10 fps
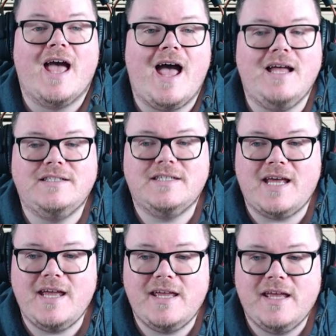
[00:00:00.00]
And
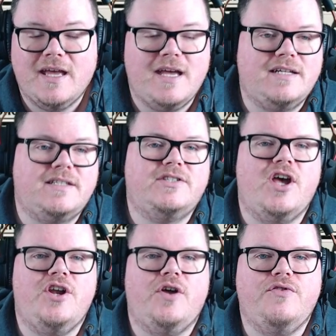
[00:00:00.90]
today is the
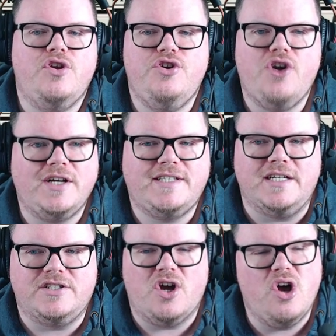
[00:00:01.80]
turn of
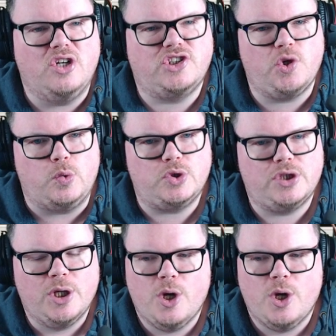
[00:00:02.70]
United Assault,